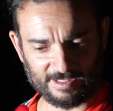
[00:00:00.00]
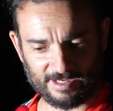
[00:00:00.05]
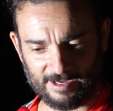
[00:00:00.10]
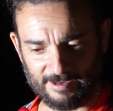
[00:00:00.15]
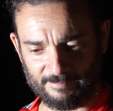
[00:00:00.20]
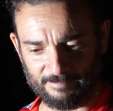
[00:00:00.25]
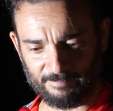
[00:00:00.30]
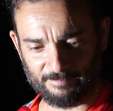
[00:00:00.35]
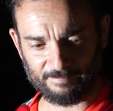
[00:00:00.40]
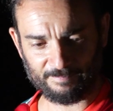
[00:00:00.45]
um,
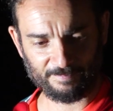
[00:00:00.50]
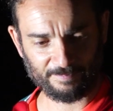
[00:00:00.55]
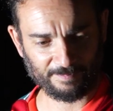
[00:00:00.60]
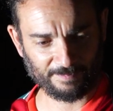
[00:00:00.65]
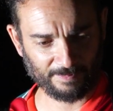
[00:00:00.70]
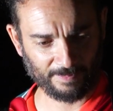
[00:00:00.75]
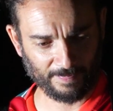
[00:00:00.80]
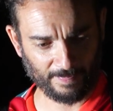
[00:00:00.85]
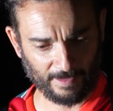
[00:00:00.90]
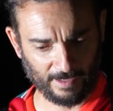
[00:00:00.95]

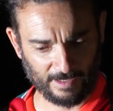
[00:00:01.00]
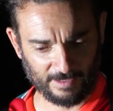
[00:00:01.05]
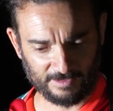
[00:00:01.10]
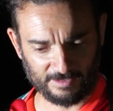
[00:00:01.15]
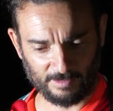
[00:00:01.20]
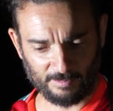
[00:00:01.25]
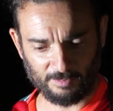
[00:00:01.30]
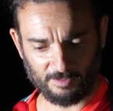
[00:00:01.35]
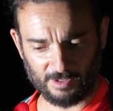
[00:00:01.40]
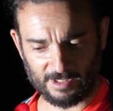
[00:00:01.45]
it's
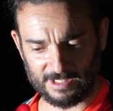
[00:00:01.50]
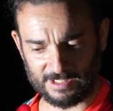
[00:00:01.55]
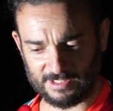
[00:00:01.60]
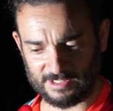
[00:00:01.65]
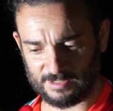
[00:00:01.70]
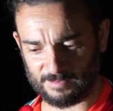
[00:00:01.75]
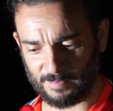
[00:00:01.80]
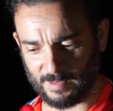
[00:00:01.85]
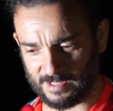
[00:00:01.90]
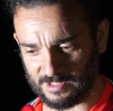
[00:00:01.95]
a pretty
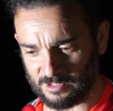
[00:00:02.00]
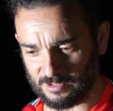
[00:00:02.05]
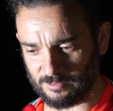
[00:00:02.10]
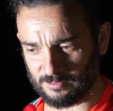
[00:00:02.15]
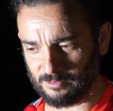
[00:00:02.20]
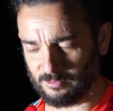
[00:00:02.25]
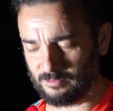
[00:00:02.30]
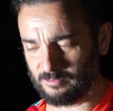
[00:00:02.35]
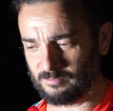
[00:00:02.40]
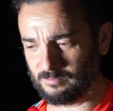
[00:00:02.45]

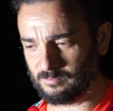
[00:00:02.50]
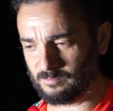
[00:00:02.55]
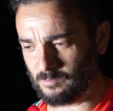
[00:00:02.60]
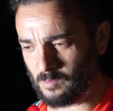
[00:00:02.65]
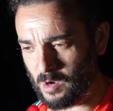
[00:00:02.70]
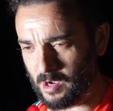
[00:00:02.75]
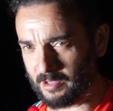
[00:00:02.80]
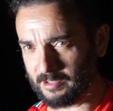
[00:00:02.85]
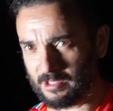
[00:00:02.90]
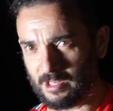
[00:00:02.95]
special
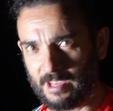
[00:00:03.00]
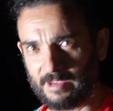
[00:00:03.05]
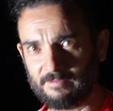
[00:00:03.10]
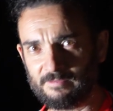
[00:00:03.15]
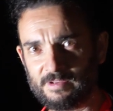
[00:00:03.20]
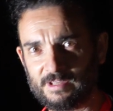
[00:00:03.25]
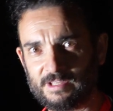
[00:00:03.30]
wildlife